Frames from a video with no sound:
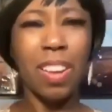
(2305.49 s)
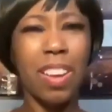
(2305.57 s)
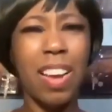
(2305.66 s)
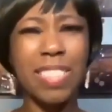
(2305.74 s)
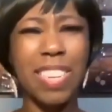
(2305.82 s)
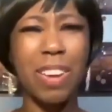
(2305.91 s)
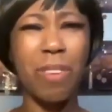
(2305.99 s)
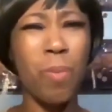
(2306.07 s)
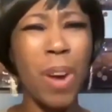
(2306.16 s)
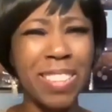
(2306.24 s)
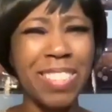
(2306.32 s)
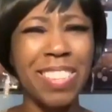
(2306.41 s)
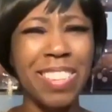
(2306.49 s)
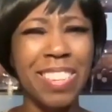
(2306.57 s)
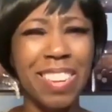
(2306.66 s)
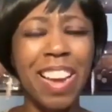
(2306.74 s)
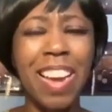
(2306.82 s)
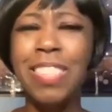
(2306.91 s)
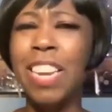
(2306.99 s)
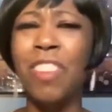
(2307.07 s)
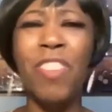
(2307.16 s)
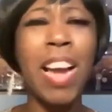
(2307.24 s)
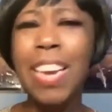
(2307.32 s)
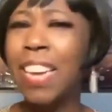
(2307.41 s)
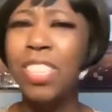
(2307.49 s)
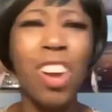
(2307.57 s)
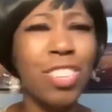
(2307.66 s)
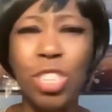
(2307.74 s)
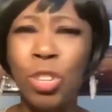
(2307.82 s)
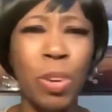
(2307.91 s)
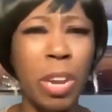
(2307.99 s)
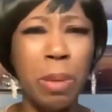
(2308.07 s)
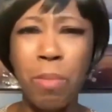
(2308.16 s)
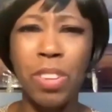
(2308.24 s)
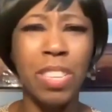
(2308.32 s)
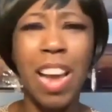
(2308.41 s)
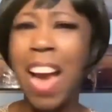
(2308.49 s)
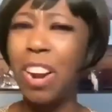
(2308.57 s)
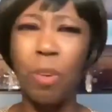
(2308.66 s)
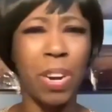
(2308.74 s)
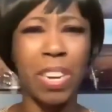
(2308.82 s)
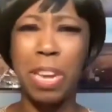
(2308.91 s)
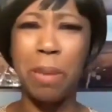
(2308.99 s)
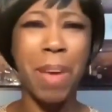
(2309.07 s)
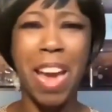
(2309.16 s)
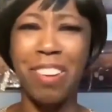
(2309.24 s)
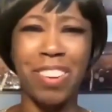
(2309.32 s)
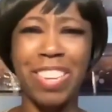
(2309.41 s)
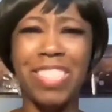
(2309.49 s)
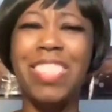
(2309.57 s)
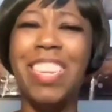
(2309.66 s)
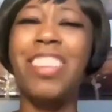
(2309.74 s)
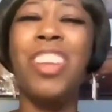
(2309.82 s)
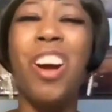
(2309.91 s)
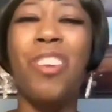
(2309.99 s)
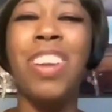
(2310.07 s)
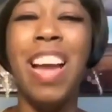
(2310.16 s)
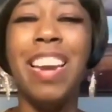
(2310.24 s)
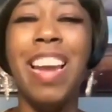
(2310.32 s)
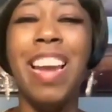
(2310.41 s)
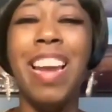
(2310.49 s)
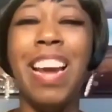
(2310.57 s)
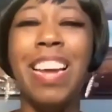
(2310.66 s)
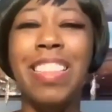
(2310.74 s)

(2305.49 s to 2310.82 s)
I said, what? I said, I can't talk to you anymore. Then I don't want to get married. She's like, no, not like that.